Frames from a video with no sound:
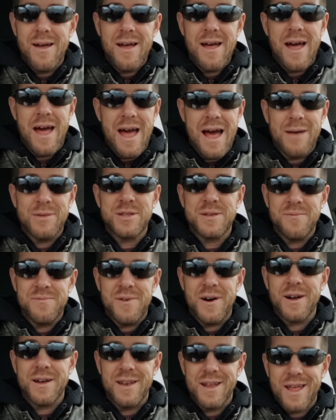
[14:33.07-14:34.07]
Have some
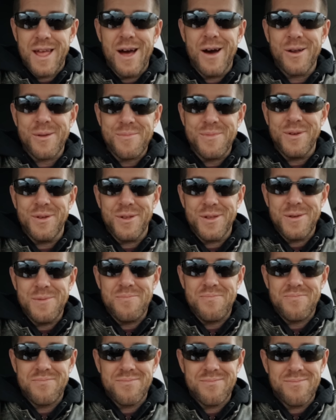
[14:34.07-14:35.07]
fucking accountability.
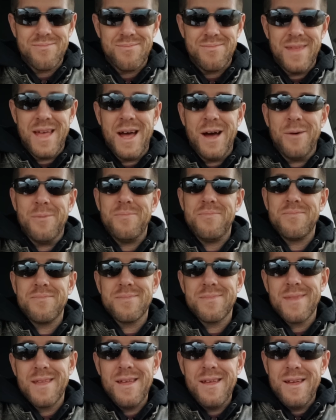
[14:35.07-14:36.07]
Now,
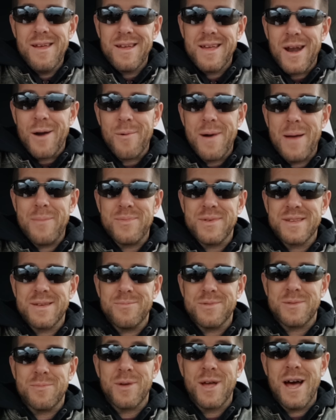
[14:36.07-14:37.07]
I'm going to wrap this up
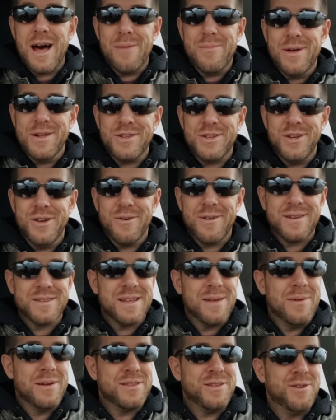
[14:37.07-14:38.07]
with some comments here because
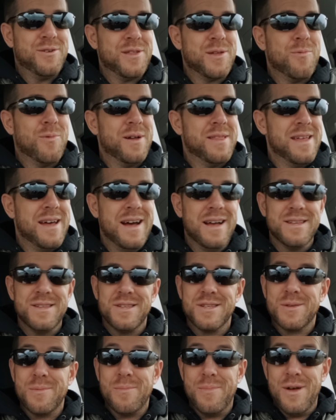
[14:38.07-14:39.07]
I'm not the only one that has
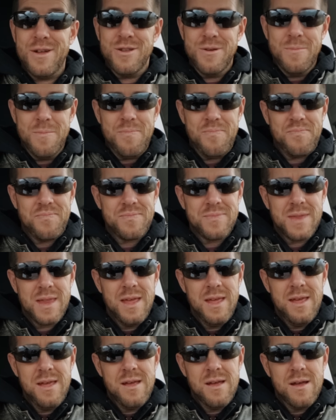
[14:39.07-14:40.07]
this opinion.
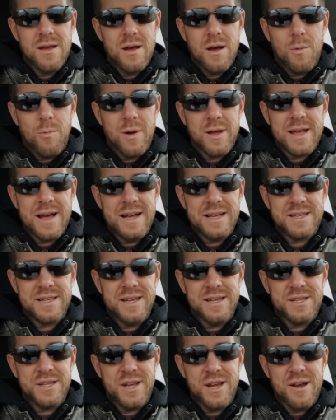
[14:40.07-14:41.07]
One guy
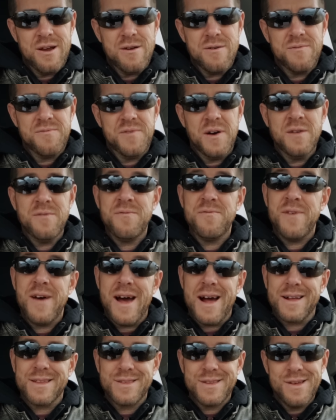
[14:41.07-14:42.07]
says here, fun
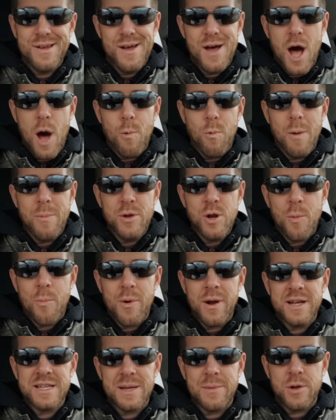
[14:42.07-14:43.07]
fact, a woman who
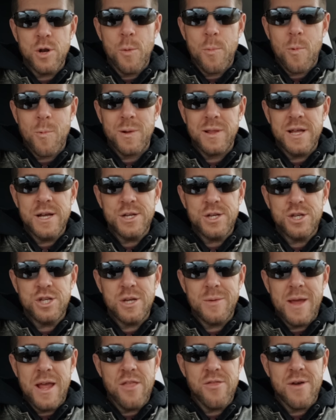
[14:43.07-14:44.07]
brings up an open
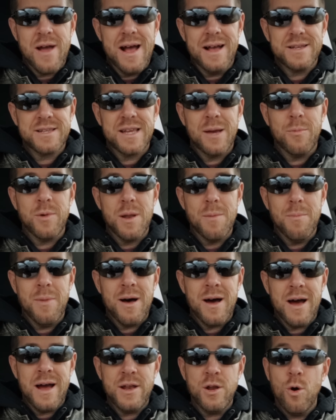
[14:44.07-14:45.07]
relationship either has someone in
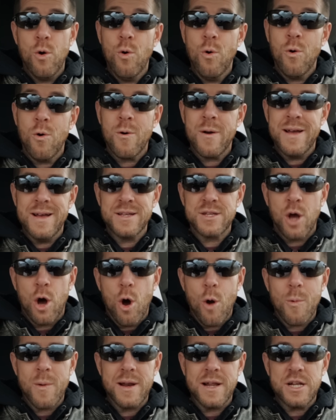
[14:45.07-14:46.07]
mind or is
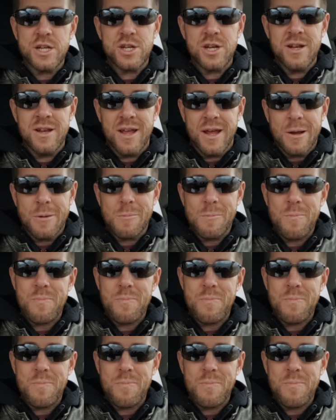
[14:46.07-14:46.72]
already cheating